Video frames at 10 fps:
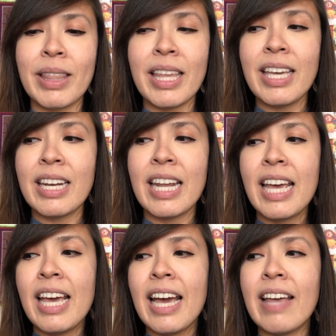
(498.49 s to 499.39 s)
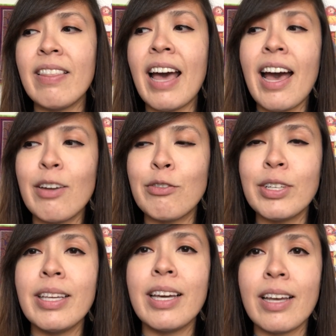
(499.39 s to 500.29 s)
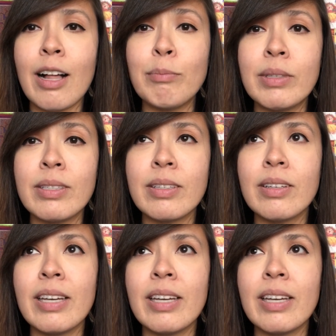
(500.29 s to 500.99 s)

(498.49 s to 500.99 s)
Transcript: within, and that really helped.